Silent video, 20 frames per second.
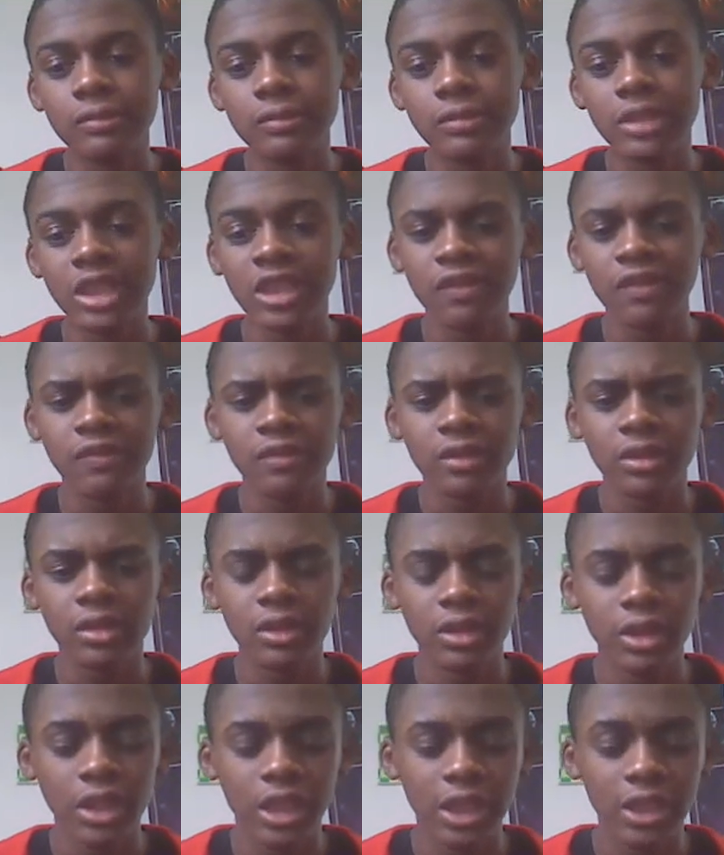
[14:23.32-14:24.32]
even
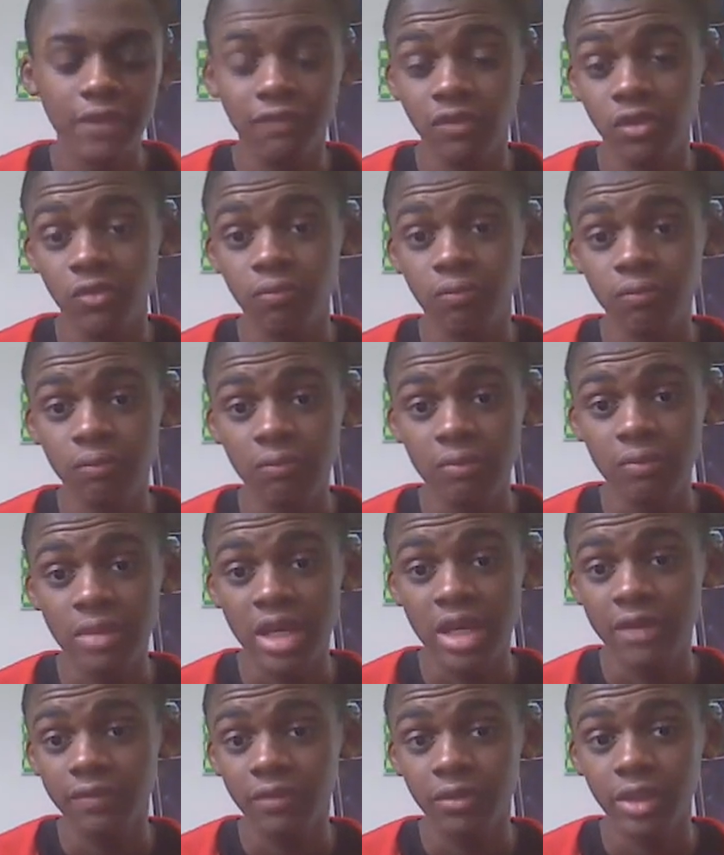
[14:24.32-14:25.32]
yeah, if you
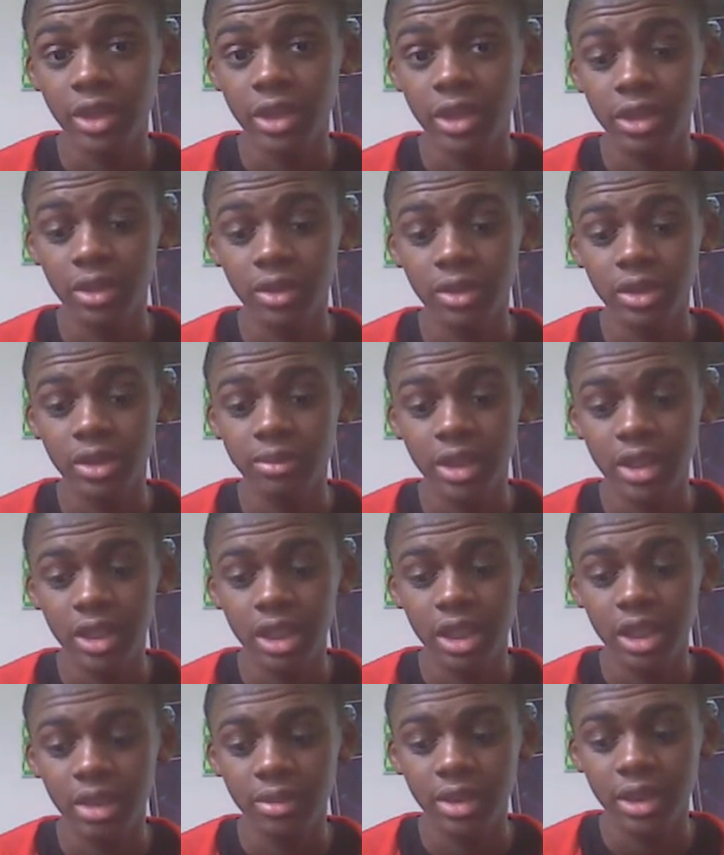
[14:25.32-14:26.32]
haven't read the Ultimate
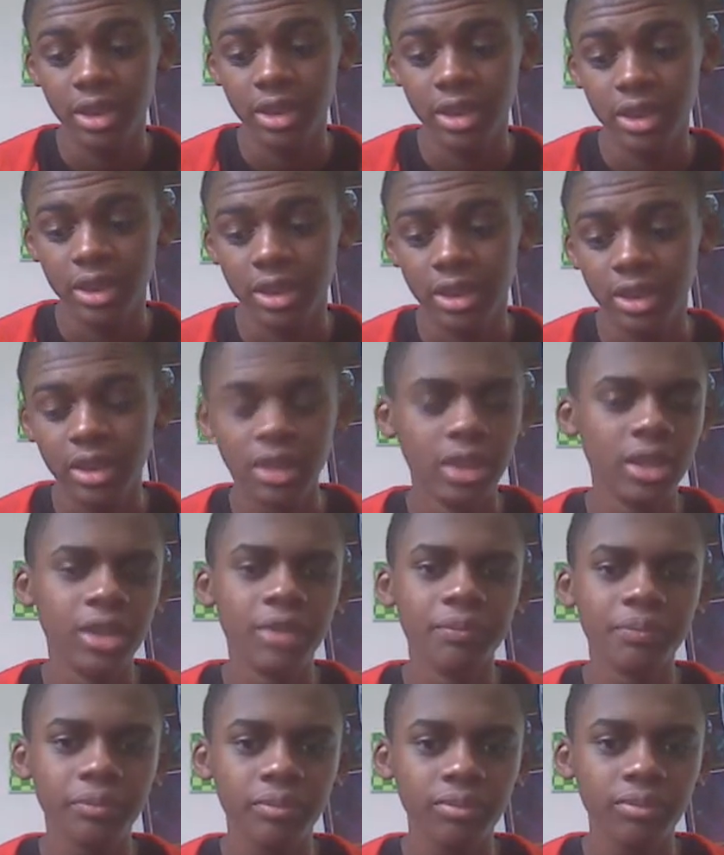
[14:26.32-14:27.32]
Comics.
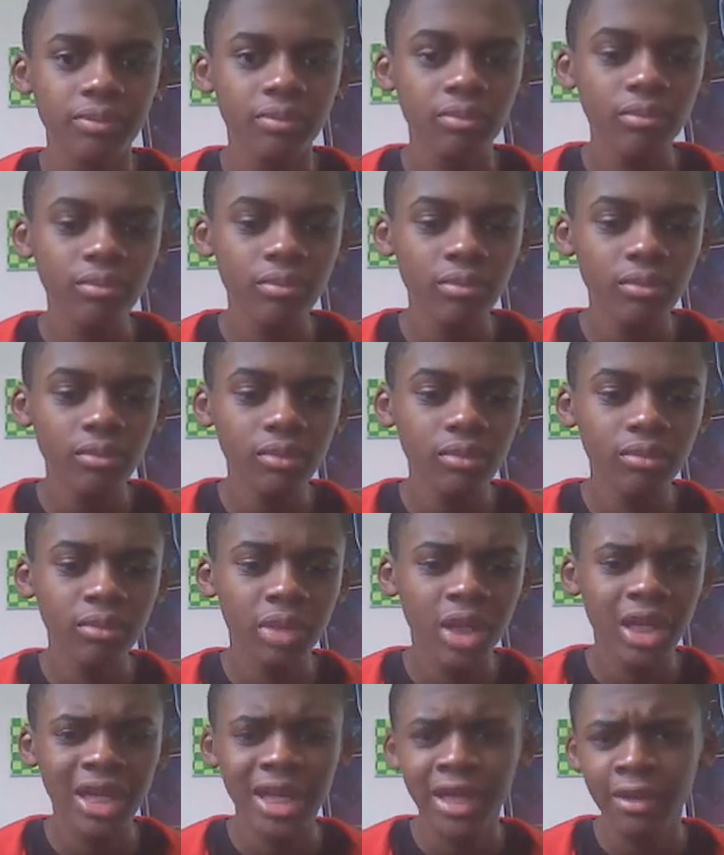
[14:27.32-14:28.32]
But
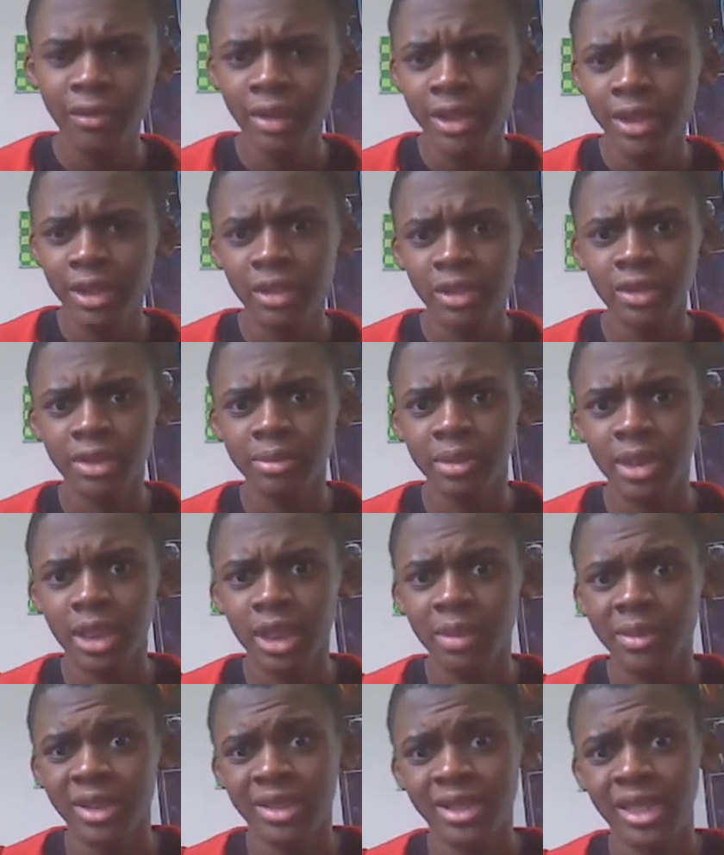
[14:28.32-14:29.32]
I read the Ultimate
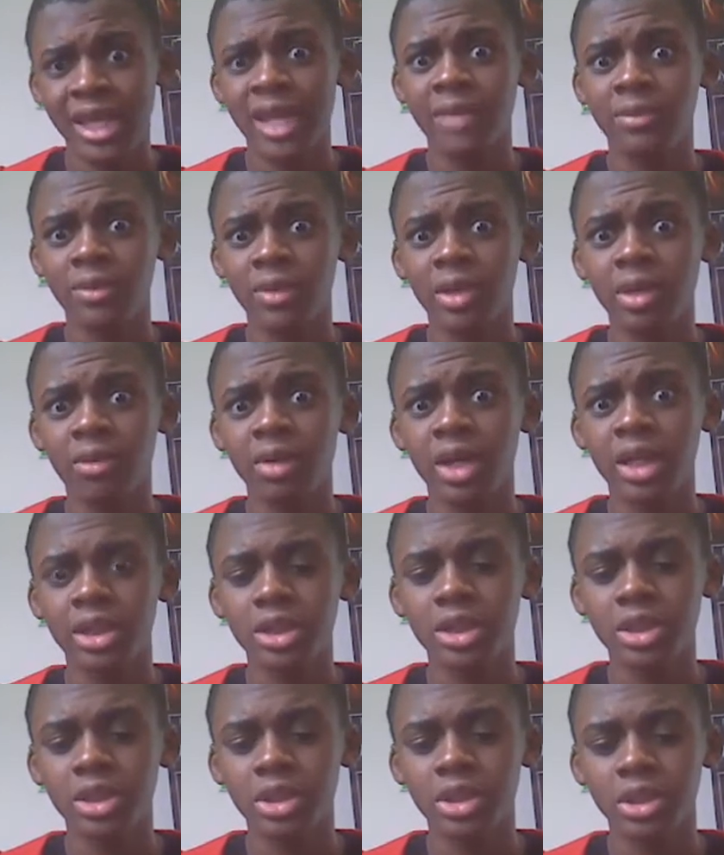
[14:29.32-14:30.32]
Comics after I watched
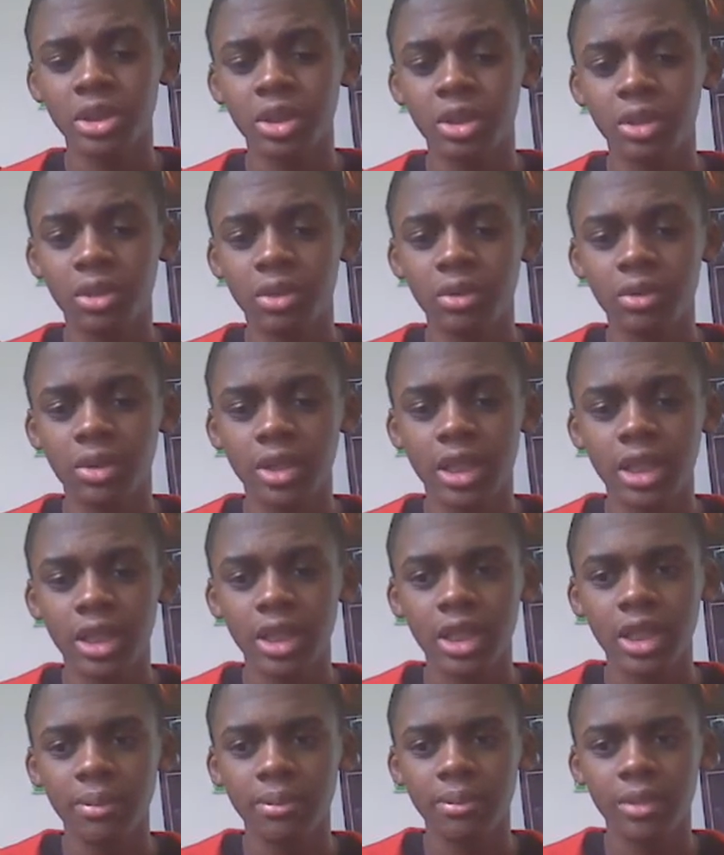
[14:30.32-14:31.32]
the show, and I
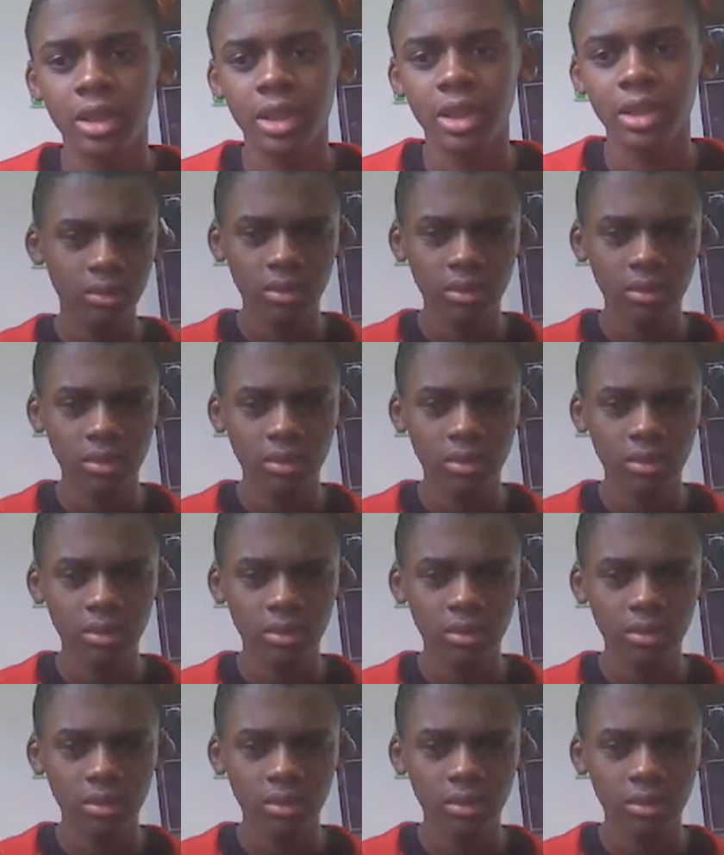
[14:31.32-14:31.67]
kept thinking,